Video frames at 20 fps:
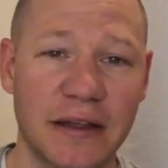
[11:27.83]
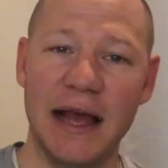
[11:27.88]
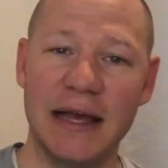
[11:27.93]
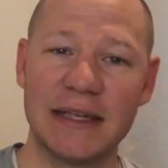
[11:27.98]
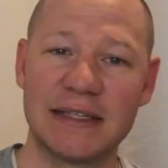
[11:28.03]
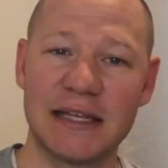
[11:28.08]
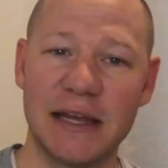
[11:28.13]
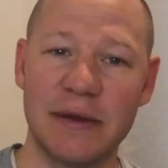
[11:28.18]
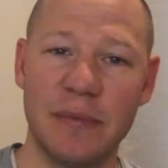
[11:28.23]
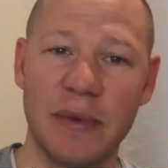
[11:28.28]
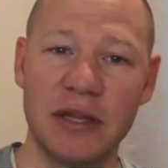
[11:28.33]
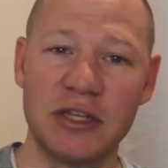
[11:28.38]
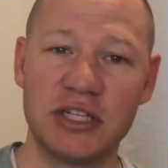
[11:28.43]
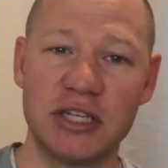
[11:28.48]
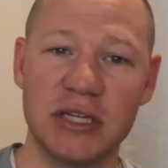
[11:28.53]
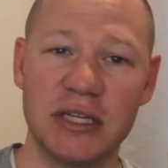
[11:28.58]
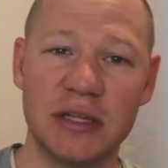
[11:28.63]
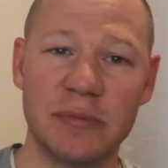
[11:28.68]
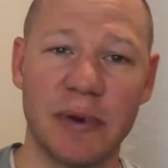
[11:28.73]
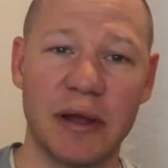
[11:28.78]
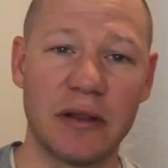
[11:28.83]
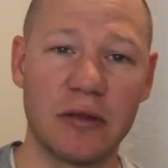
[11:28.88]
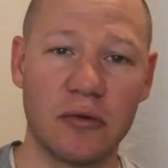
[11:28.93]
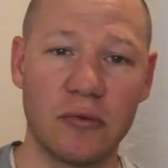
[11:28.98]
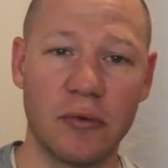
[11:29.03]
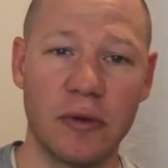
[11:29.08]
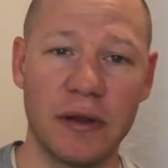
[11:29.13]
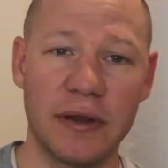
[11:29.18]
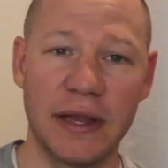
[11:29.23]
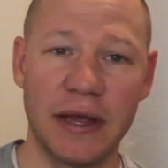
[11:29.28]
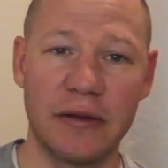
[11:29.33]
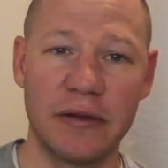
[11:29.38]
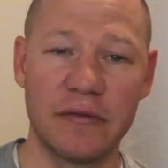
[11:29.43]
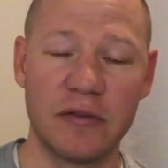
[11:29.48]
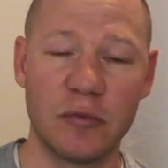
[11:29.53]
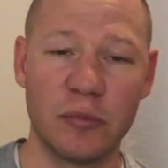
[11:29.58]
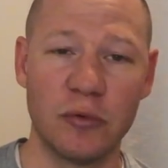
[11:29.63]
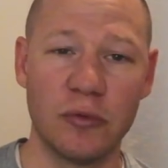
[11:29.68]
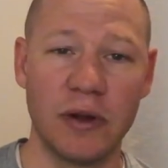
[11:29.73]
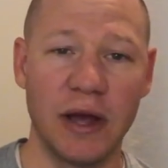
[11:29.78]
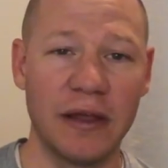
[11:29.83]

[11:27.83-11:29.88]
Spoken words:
As I mentioned in my little rundown of the boot,